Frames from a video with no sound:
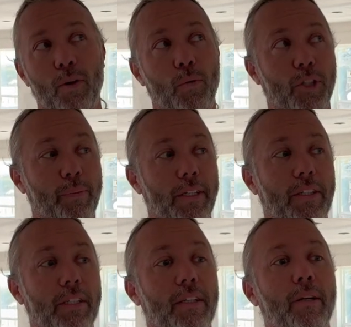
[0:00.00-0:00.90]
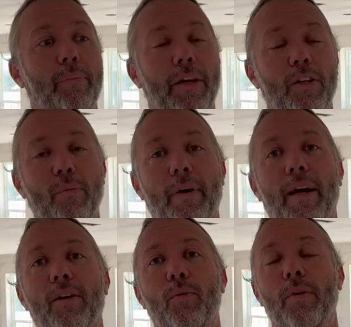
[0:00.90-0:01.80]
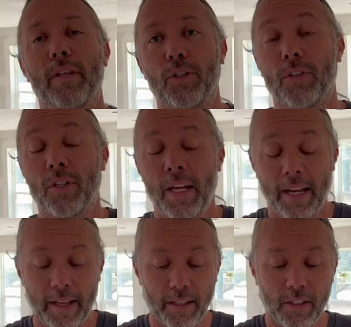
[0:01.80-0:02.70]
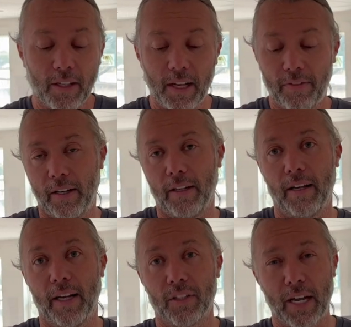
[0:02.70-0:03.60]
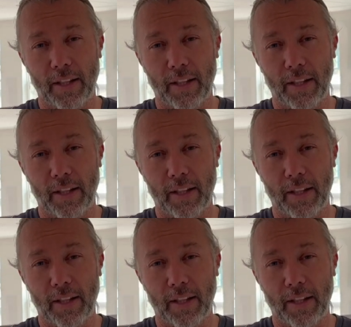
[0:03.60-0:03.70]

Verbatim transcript: Which means he's going to pay you back with interest in this life and in the next.